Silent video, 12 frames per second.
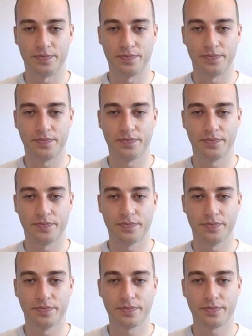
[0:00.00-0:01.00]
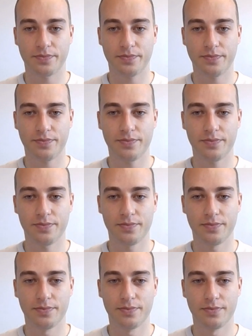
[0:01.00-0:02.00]

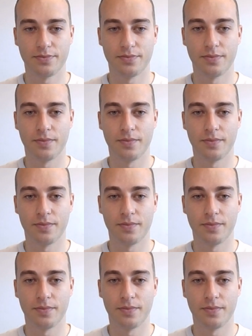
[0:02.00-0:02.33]
(no one is talking)